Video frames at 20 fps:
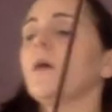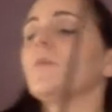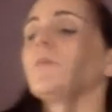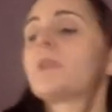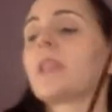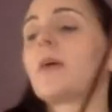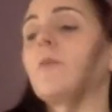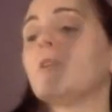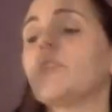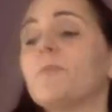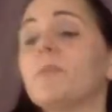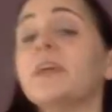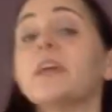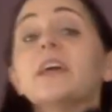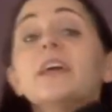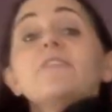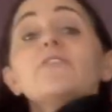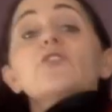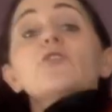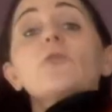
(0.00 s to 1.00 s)
play with me
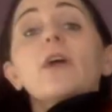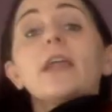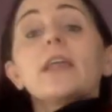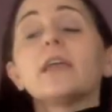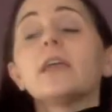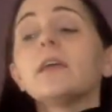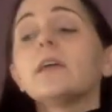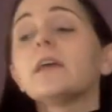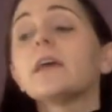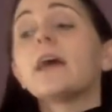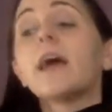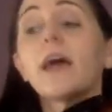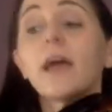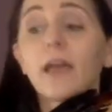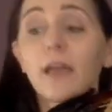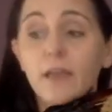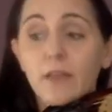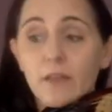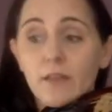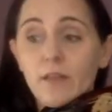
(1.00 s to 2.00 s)
if you're ready,
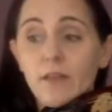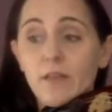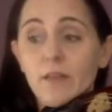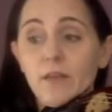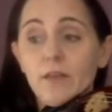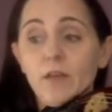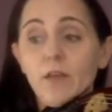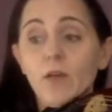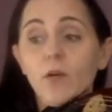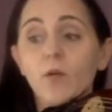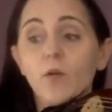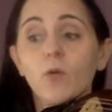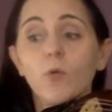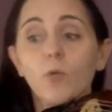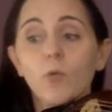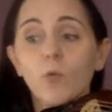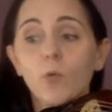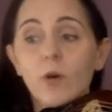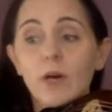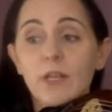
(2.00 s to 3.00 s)
and
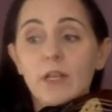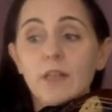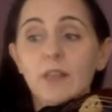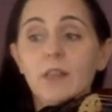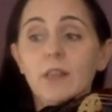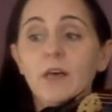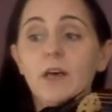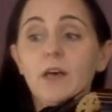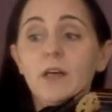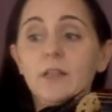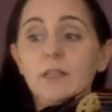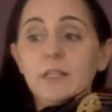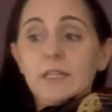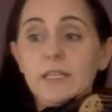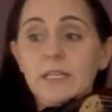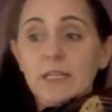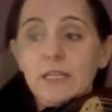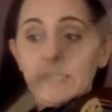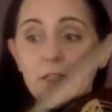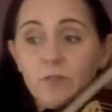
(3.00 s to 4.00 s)
one
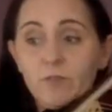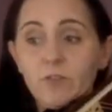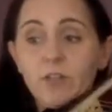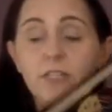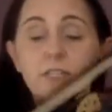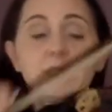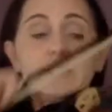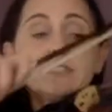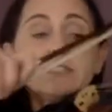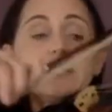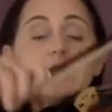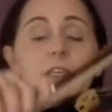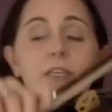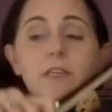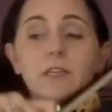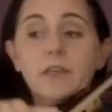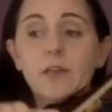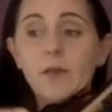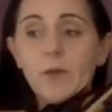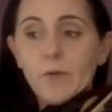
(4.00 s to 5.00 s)
lolly,
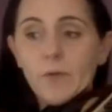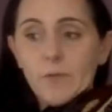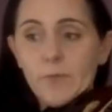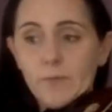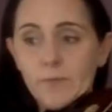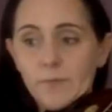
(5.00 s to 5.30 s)
ready go.